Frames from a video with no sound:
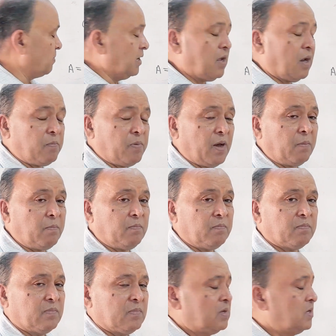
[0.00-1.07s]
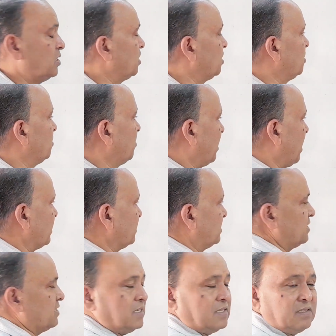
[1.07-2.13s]
builder form, you
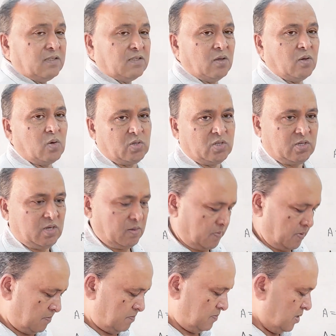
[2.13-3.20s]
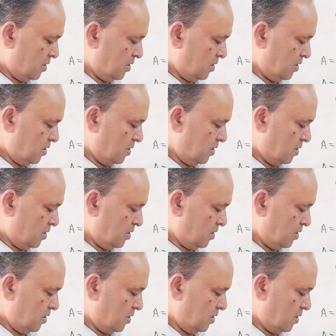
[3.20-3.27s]
write it in roster form.